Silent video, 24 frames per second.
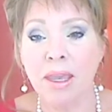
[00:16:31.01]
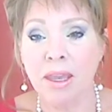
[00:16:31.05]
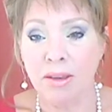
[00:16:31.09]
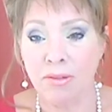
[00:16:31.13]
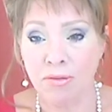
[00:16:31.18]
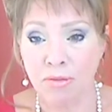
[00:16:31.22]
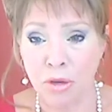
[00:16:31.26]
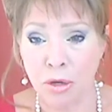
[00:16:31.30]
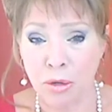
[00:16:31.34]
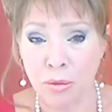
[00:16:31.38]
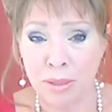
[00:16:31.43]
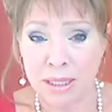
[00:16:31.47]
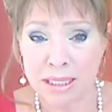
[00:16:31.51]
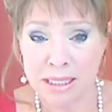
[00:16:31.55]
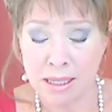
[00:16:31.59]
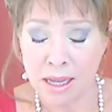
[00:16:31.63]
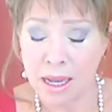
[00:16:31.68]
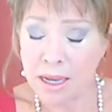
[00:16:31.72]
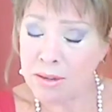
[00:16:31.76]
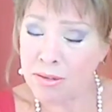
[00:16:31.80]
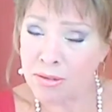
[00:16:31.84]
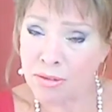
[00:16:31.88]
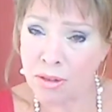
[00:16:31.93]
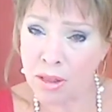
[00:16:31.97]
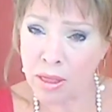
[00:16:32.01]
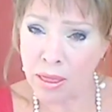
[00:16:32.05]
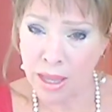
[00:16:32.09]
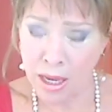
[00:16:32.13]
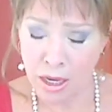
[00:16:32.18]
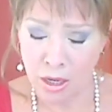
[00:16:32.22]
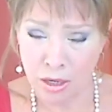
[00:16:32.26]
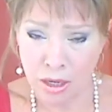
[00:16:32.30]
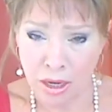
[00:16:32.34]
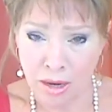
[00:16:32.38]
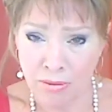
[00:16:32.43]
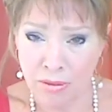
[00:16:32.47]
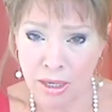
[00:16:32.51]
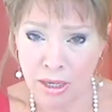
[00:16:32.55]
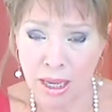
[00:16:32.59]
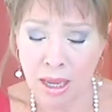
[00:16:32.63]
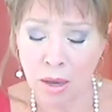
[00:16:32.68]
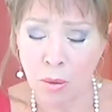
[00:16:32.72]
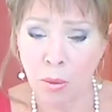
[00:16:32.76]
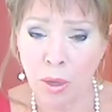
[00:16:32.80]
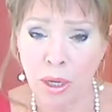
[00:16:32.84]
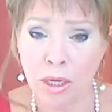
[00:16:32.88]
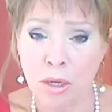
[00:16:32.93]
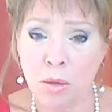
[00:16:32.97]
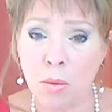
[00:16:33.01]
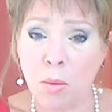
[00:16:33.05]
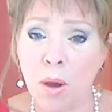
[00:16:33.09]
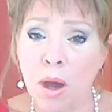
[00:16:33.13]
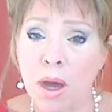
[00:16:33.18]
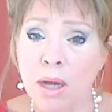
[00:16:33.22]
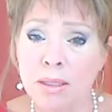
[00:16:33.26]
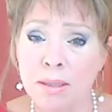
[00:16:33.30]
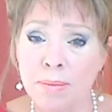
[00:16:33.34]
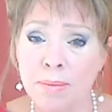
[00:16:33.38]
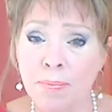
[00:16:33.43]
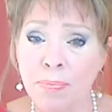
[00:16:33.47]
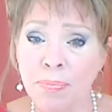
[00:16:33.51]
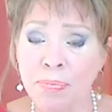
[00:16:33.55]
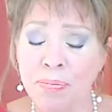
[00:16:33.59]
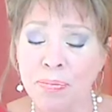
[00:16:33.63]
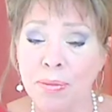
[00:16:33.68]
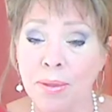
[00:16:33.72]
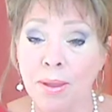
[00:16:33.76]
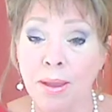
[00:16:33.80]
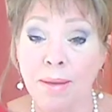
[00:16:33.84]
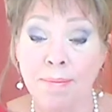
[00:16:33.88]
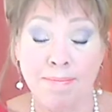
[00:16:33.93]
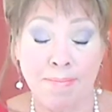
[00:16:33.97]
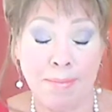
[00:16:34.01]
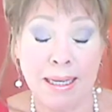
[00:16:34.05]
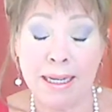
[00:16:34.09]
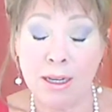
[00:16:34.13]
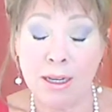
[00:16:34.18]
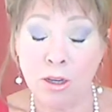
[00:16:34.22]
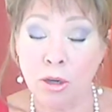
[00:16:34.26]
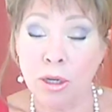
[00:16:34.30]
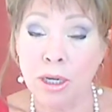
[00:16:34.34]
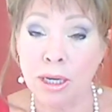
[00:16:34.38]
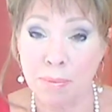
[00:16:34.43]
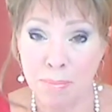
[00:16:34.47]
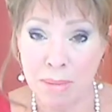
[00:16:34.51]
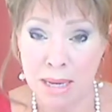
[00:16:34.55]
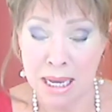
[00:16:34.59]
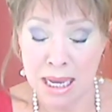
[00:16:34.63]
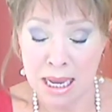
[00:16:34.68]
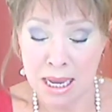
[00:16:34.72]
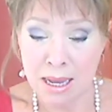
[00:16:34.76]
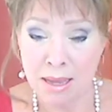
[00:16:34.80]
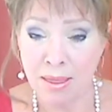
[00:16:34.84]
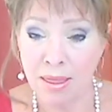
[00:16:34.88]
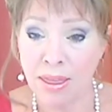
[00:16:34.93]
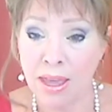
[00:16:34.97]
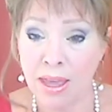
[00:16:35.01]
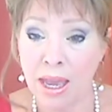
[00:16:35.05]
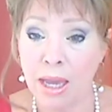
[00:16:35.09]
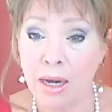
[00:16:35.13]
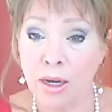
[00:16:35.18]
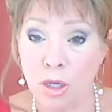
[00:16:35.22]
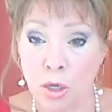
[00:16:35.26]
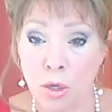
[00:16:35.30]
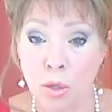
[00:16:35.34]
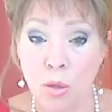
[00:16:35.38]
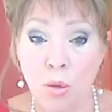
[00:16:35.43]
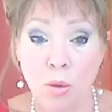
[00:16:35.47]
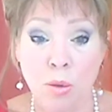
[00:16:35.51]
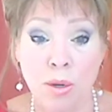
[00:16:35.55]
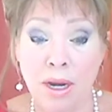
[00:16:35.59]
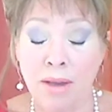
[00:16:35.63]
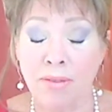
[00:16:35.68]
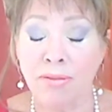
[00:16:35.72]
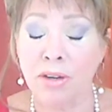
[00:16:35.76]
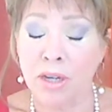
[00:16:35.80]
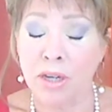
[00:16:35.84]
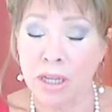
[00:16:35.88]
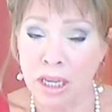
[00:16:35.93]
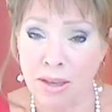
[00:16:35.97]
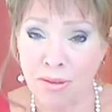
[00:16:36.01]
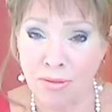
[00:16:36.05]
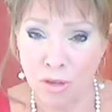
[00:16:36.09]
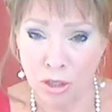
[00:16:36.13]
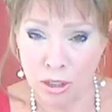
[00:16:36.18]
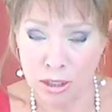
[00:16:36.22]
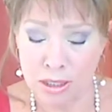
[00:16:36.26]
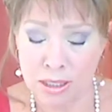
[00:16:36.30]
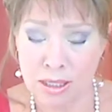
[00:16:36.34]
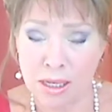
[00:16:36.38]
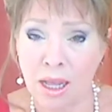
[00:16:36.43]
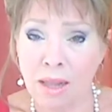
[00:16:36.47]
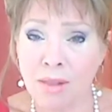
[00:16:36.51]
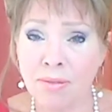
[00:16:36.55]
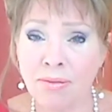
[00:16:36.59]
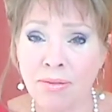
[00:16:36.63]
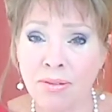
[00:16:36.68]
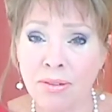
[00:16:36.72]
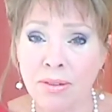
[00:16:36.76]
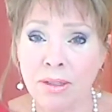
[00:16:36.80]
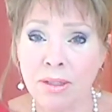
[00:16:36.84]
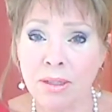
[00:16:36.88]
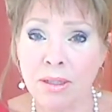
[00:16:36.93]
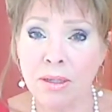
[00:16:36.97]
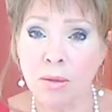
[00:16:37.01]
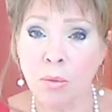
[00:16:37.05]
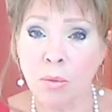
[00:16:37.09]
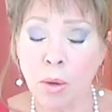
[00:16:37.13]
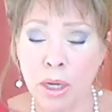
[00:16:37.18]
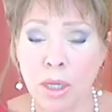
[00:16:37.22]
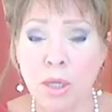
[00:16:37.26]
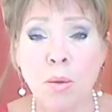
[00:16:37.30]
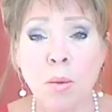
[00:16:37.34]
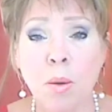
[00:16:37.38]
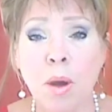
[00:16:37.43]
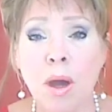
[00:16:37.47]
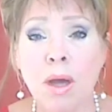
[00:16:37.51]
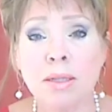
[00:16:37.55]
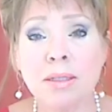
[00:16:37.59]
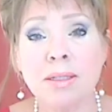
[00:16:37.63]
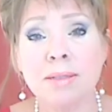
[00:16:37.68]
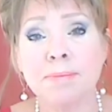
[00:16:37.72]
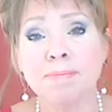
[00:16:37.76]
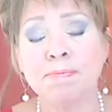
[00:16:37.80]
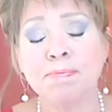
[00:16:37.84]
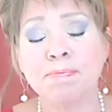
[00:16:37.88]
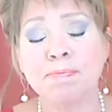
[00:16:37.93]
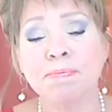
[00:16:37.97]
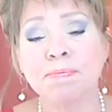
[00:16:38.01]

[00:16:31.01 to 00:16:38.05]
If you're resentful that you never get what you want, could it be that you never give yourself what you want?